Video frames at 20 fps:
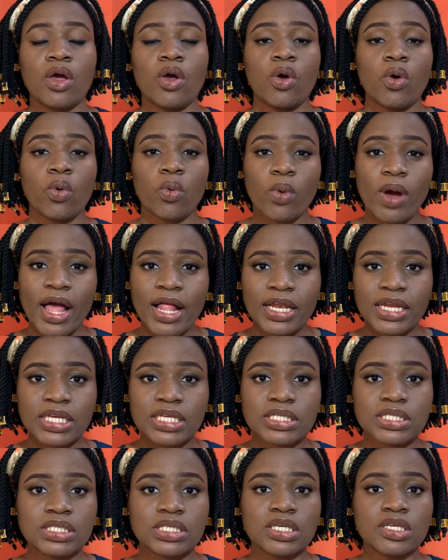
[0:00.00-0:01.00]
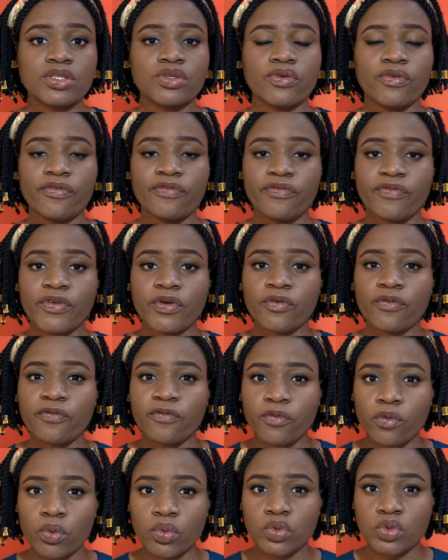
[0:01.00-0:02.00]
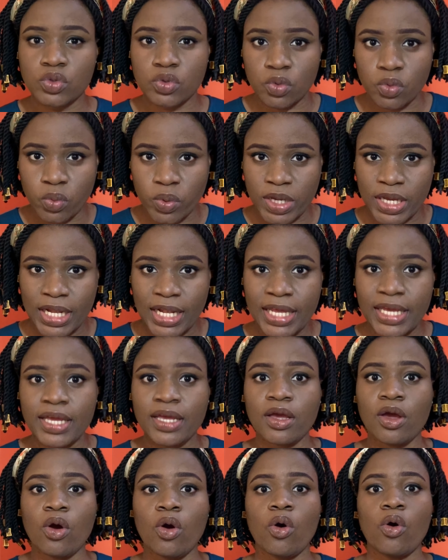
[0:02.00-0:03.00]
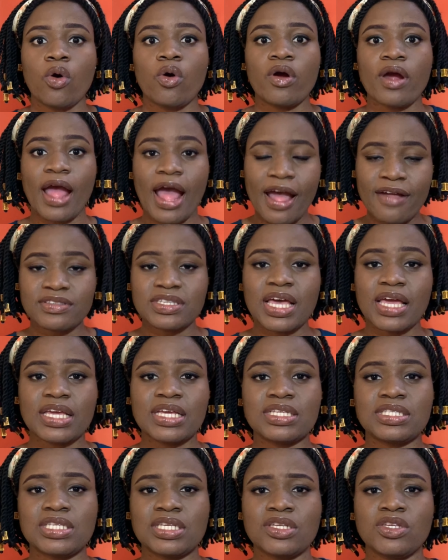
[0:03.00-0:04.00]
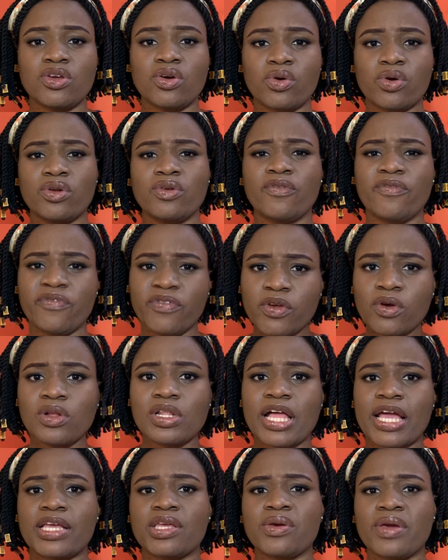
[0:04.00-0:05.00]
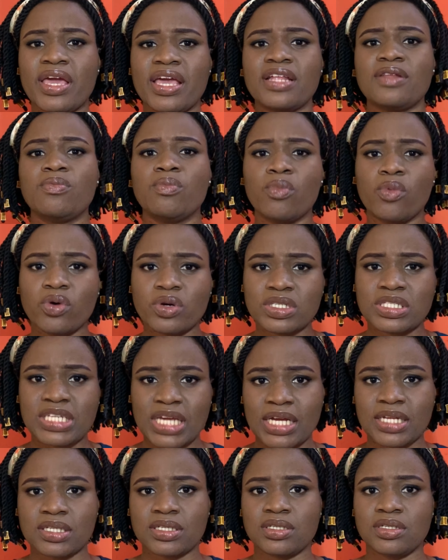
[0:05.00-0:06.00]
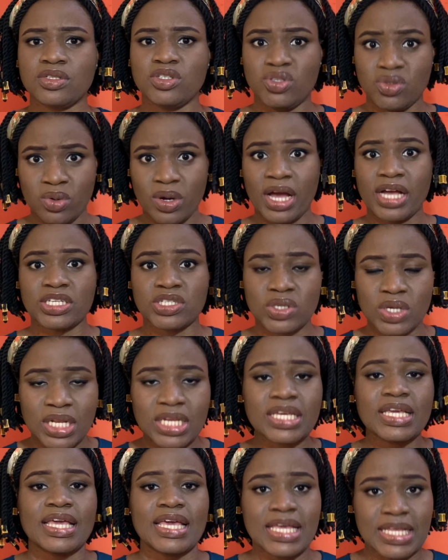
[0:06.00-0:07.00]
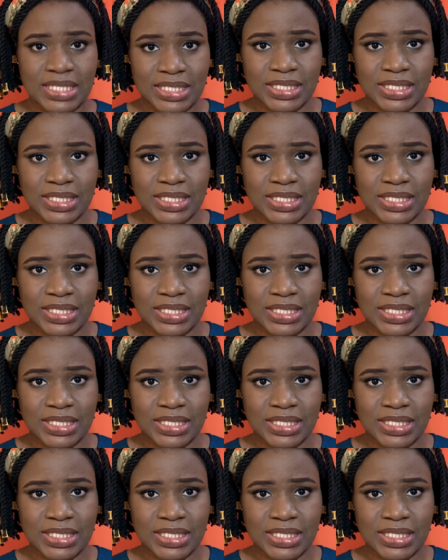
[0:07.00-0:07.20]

While eating, you feel full too quickly, or after eating, you're going to feel like you ate more than you actually ate.